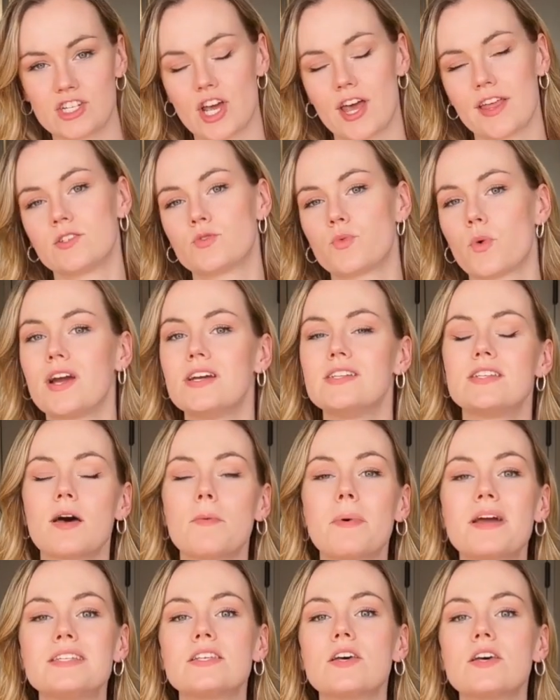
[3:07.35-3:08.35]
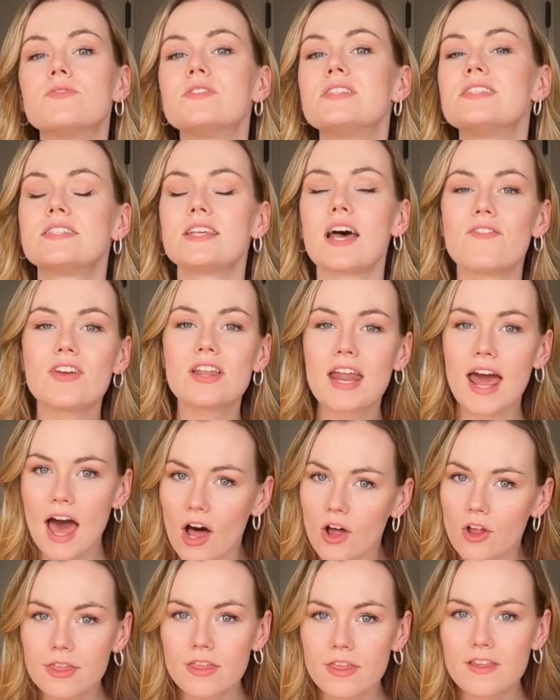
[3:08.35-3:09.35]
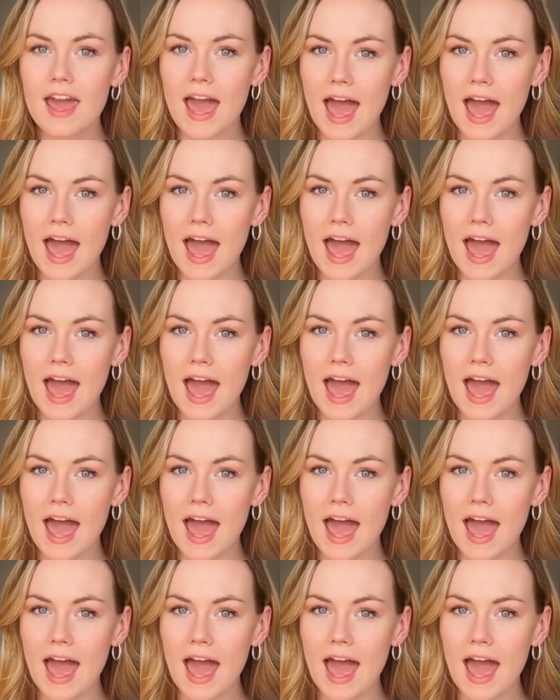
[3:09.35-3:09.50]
challenge where I set myself 7 healthy